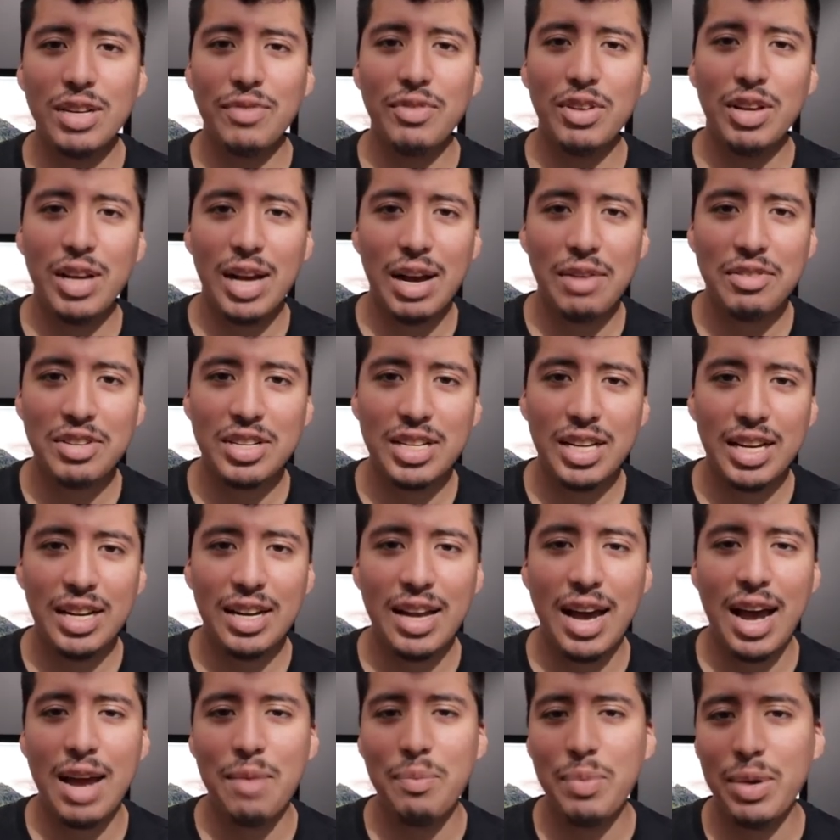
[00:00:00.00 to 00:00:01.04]
if you have seen,
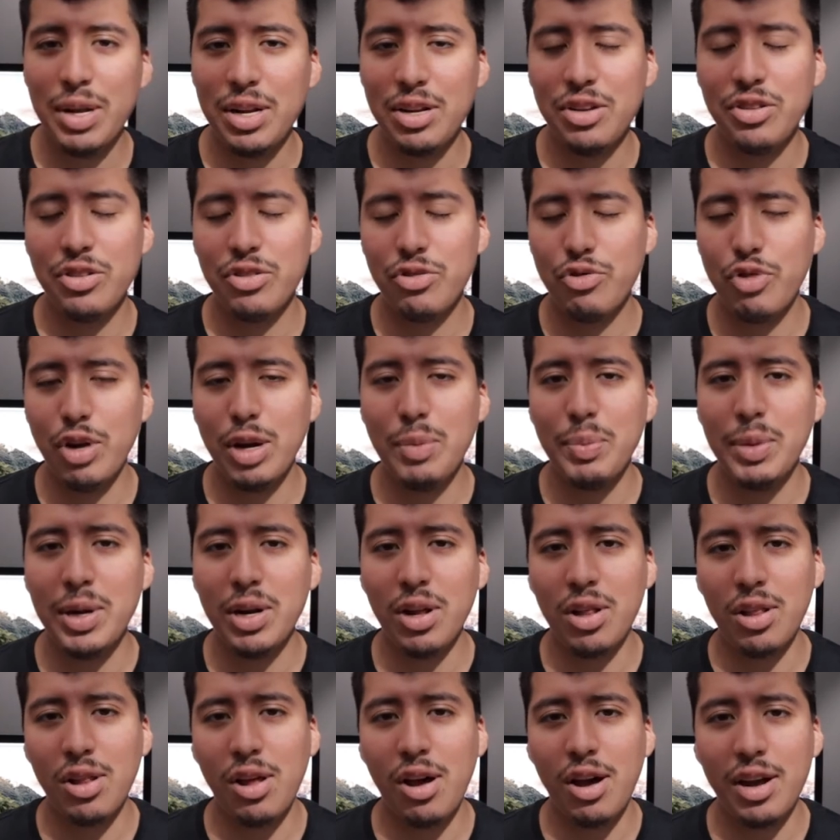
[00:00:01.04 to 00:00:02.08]
I've been streaming
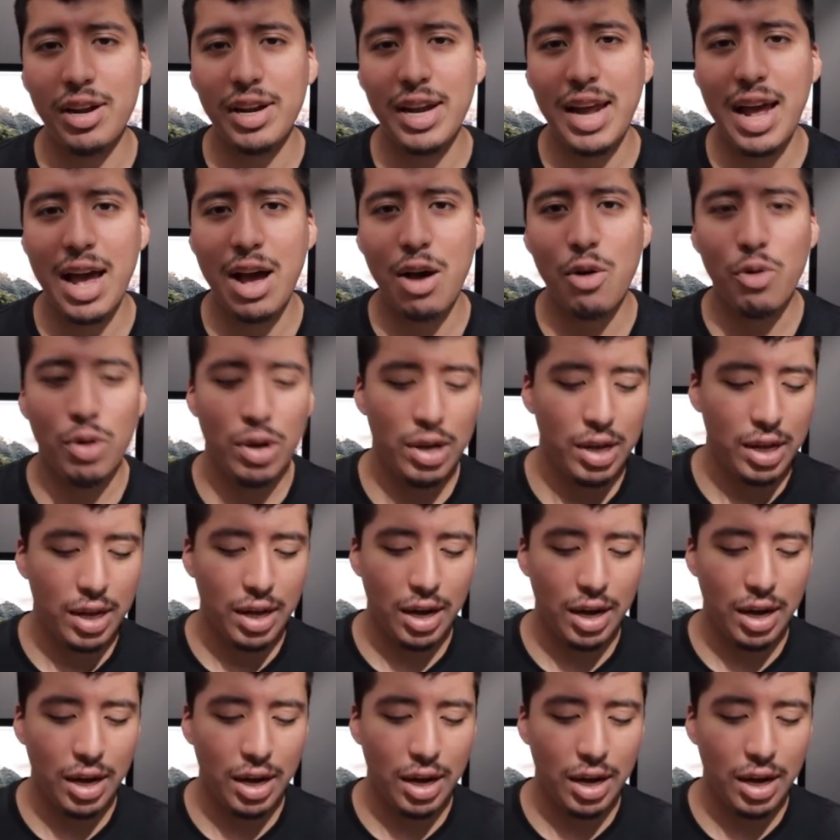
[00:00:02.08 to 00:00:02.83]
a lot now.